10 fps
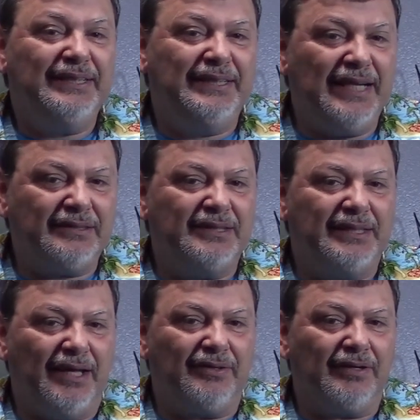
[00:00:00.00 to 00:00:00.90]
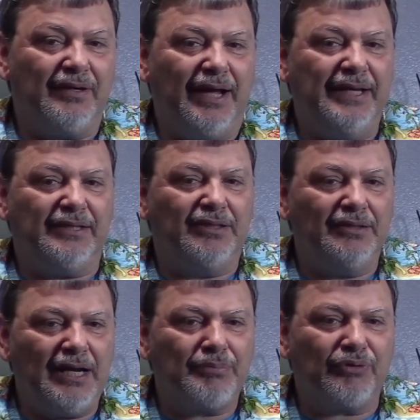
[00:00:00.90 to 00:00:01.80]
get together and
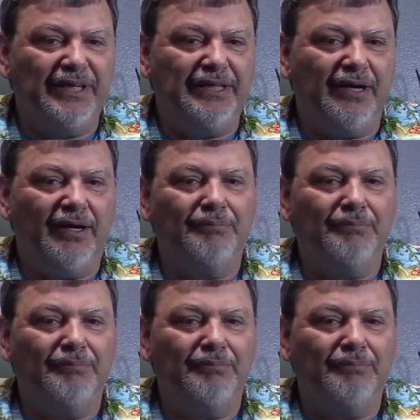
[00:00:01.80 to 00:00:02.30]
collaborate